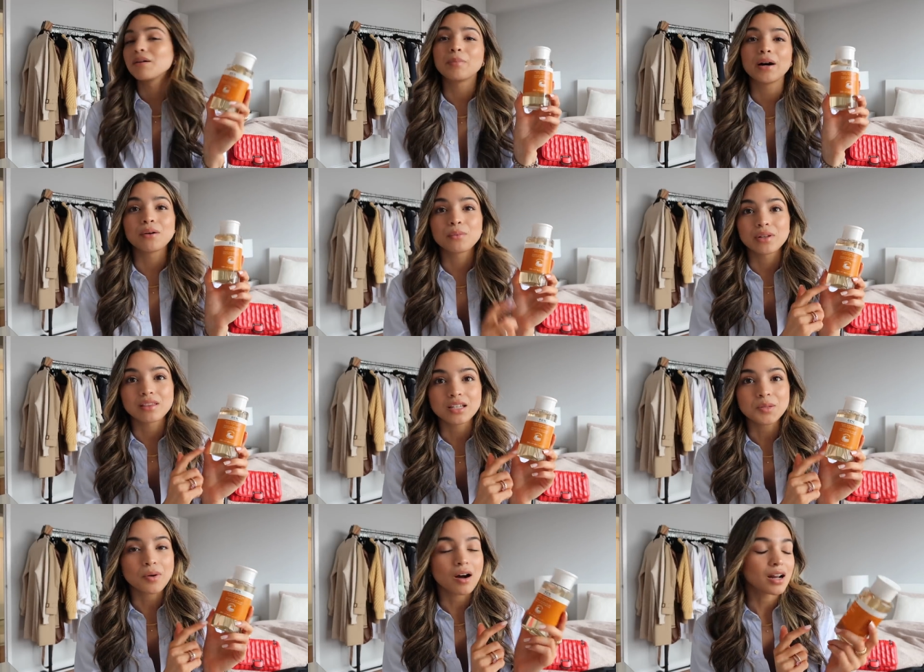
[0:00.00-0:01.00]
but with
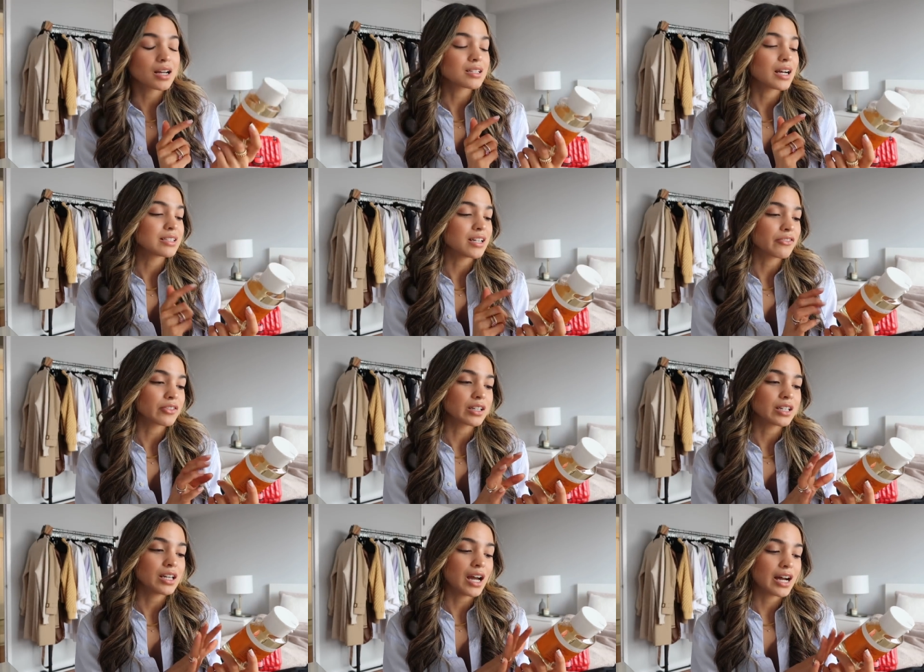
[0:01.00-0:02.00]
this product I
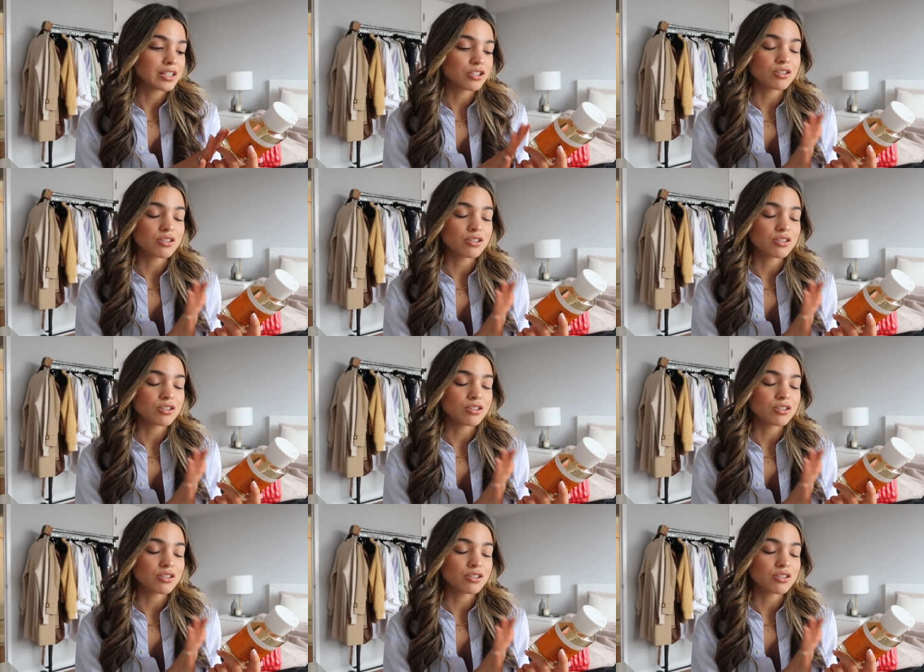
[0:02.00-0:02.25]
definitely had